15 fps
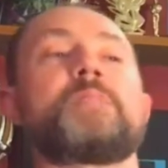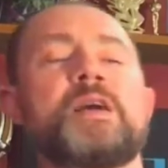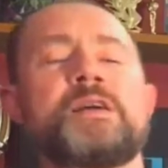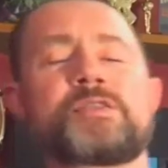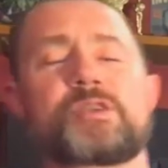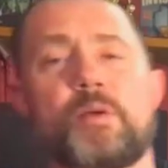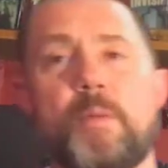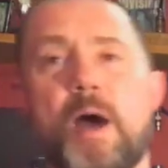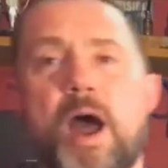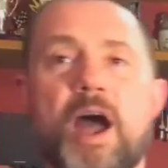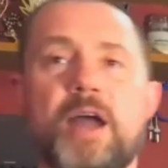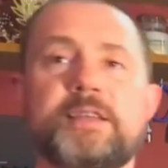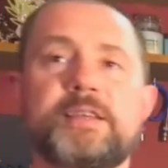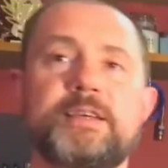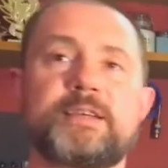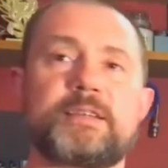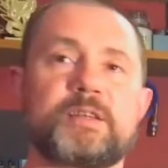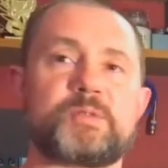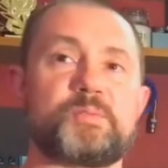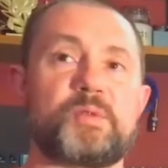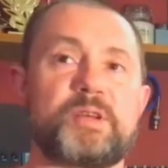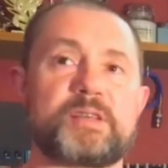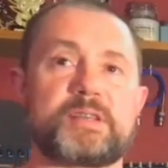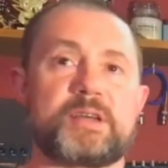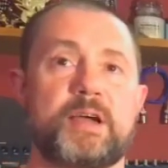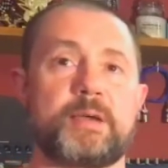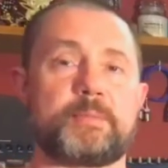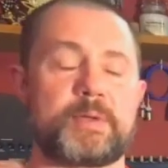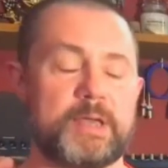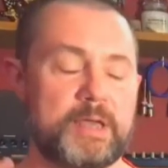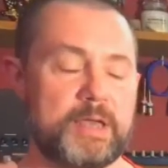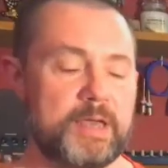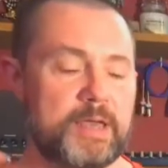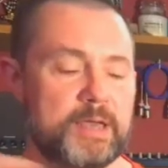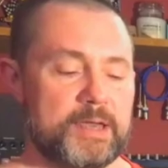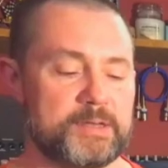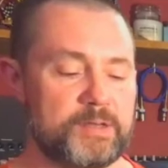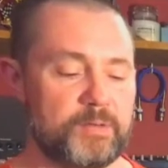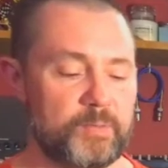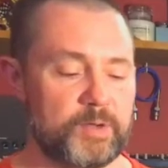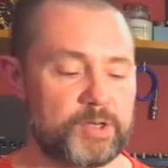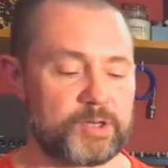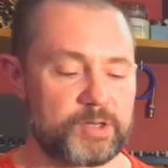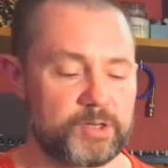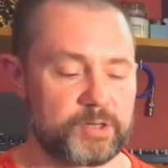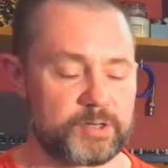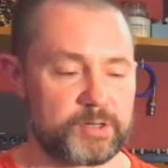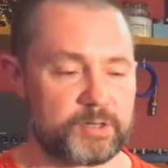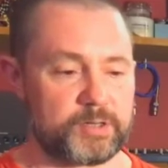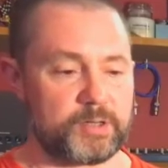And so my idea at this point in time is that we should